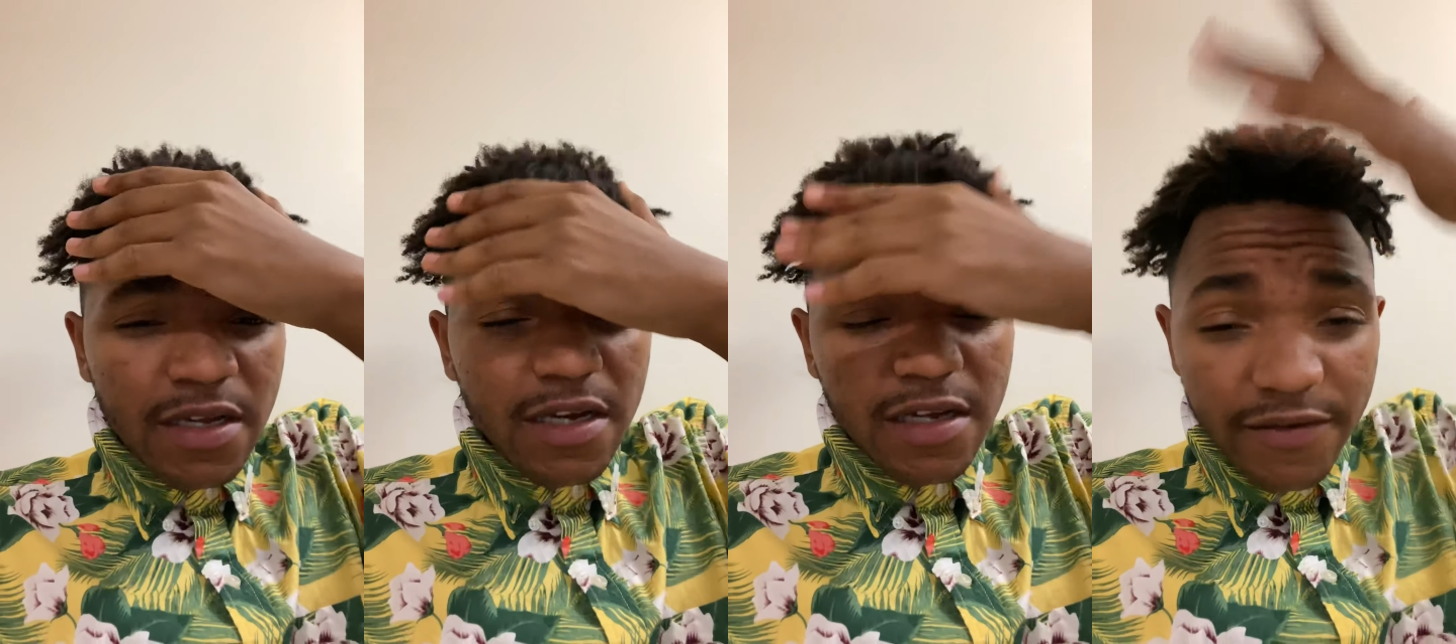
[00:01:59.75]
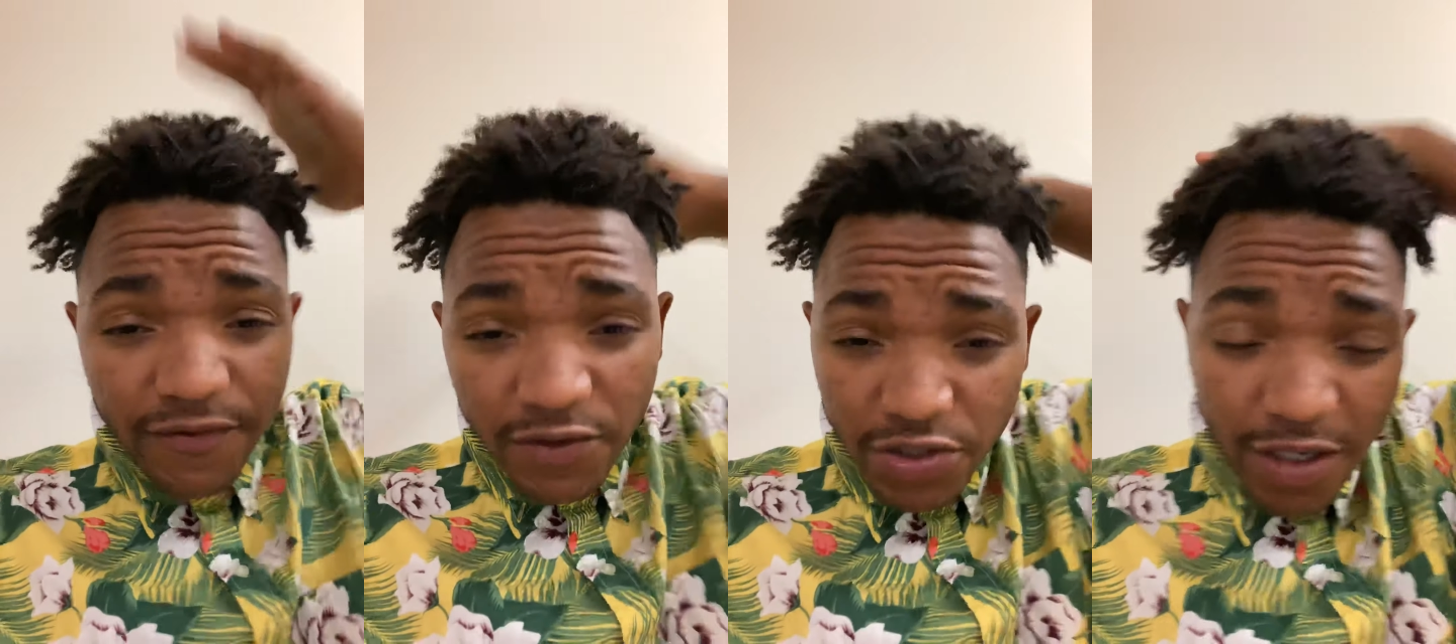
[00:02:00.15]

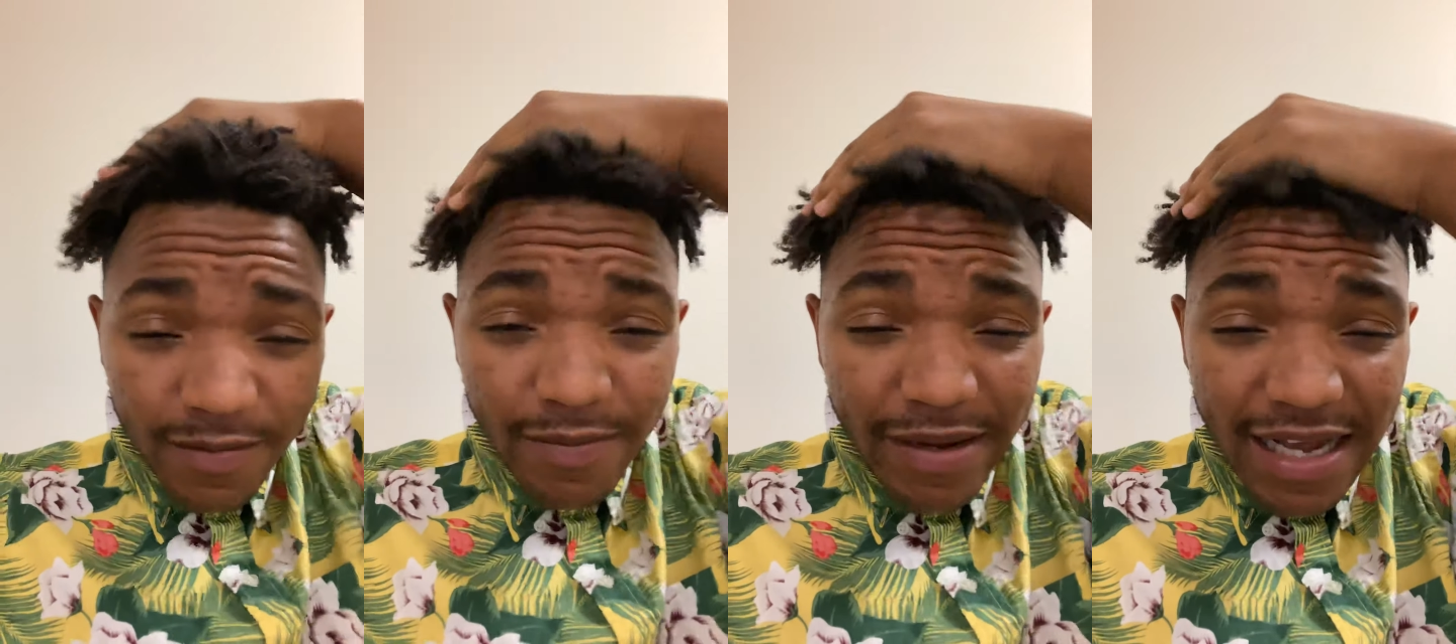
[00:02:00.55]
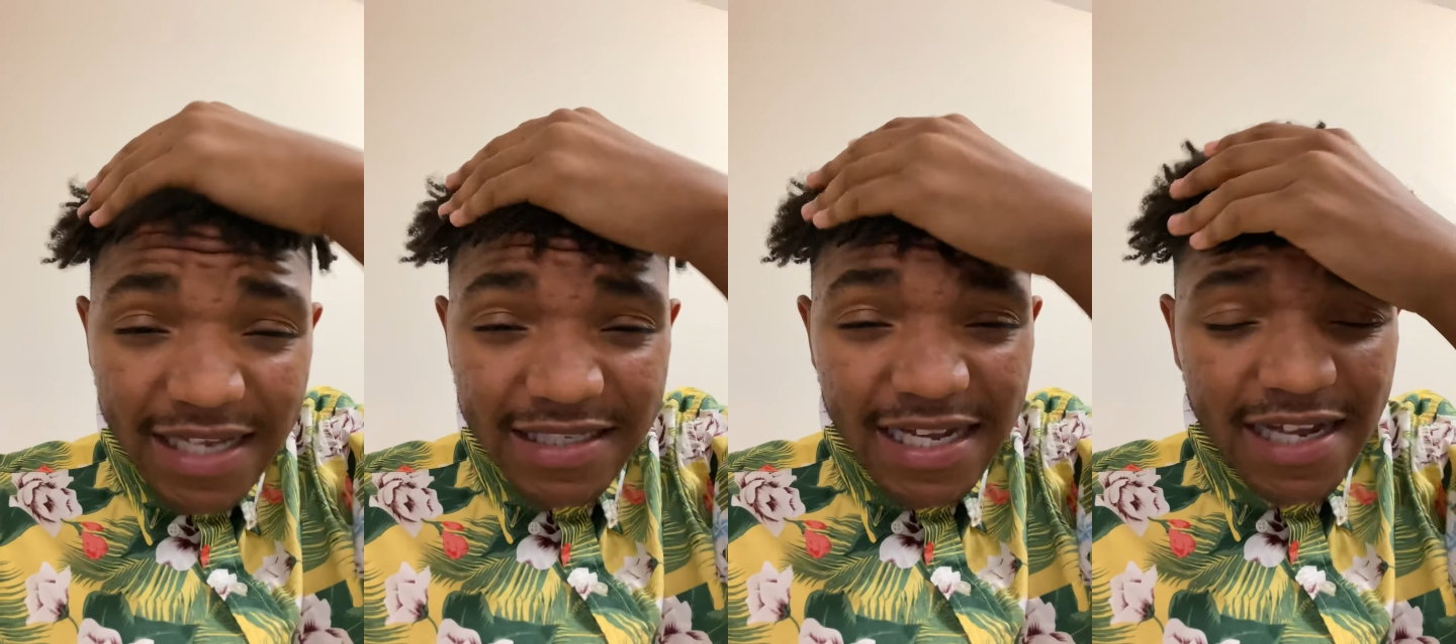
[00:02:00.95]
for Trump to
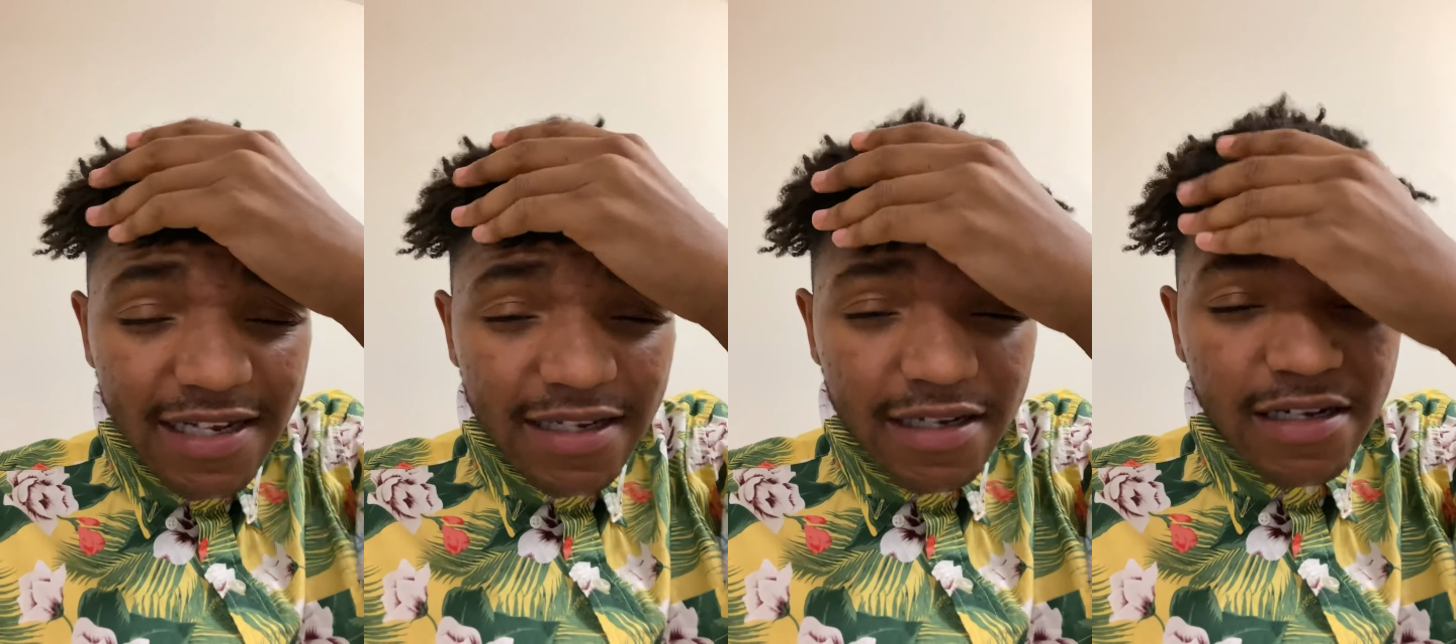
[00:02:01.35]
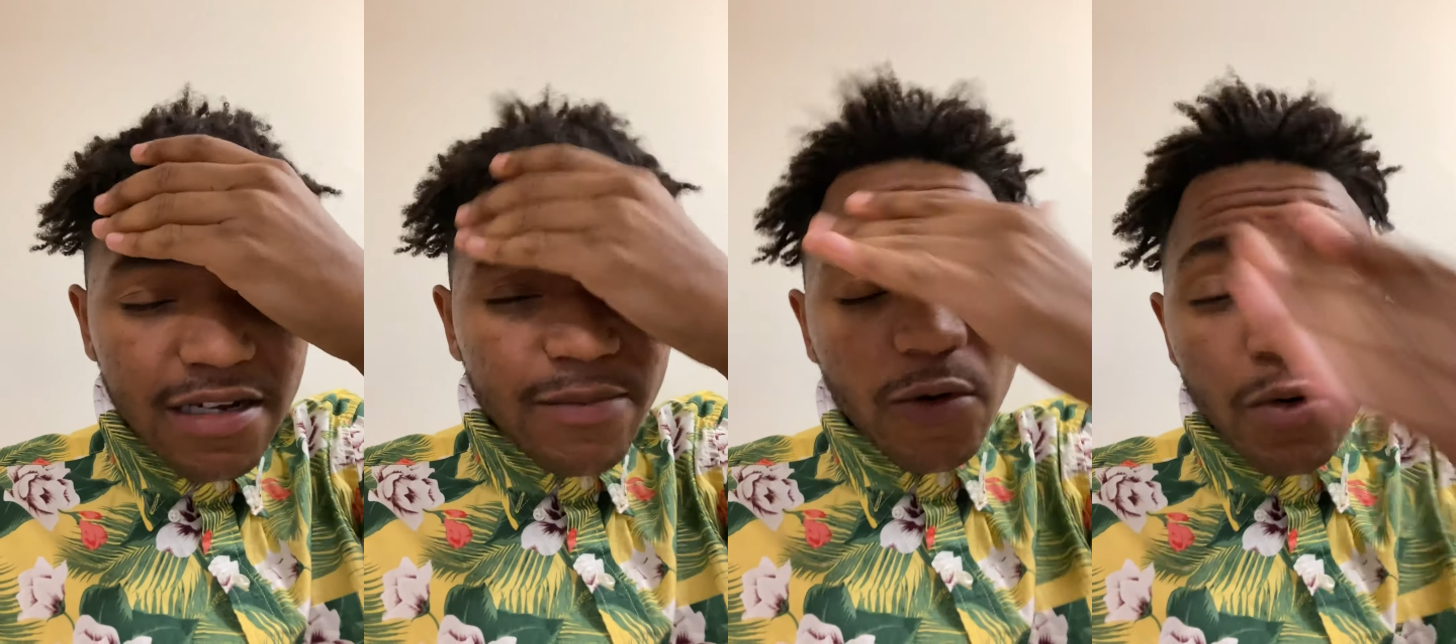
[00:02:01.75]
pass that
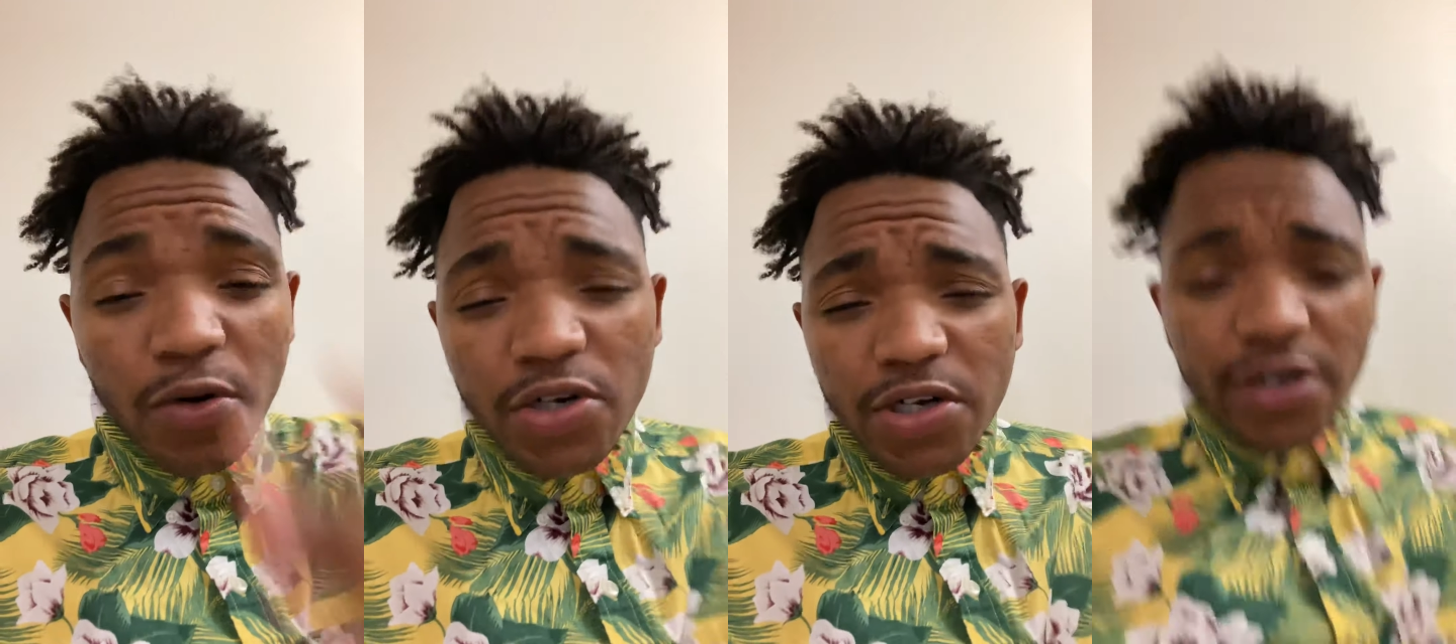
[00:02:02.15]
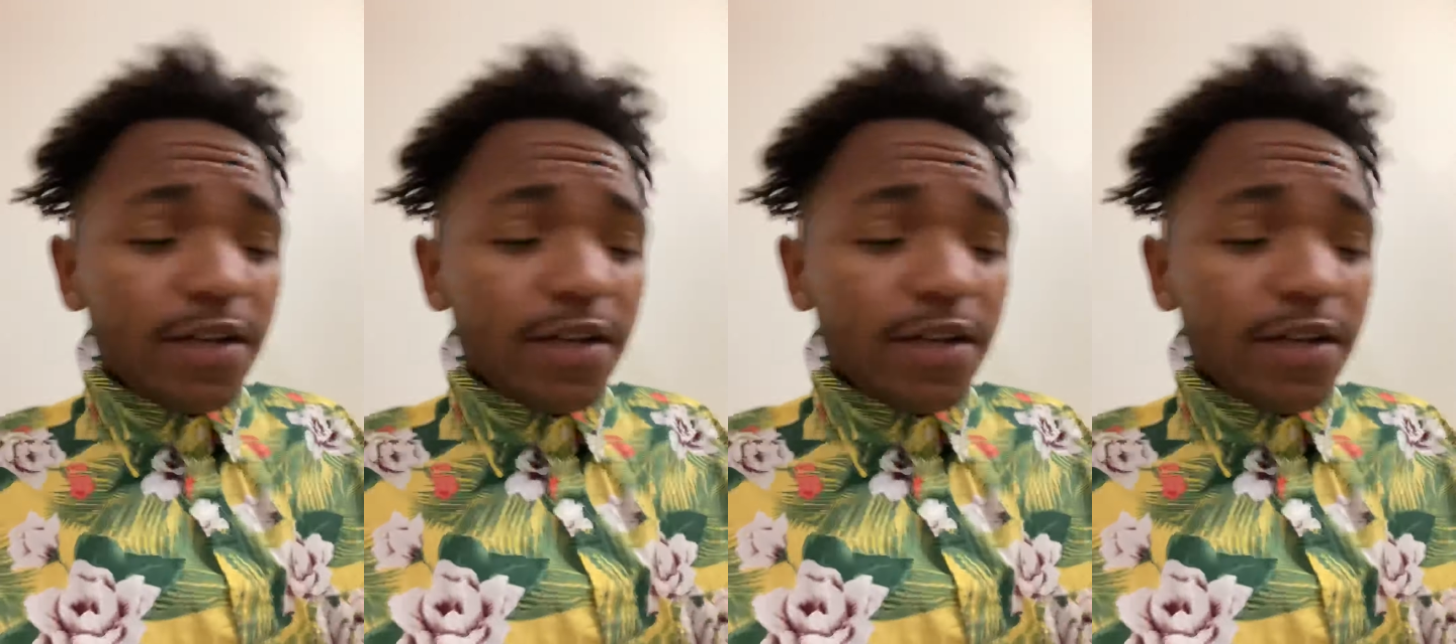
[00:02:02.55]
order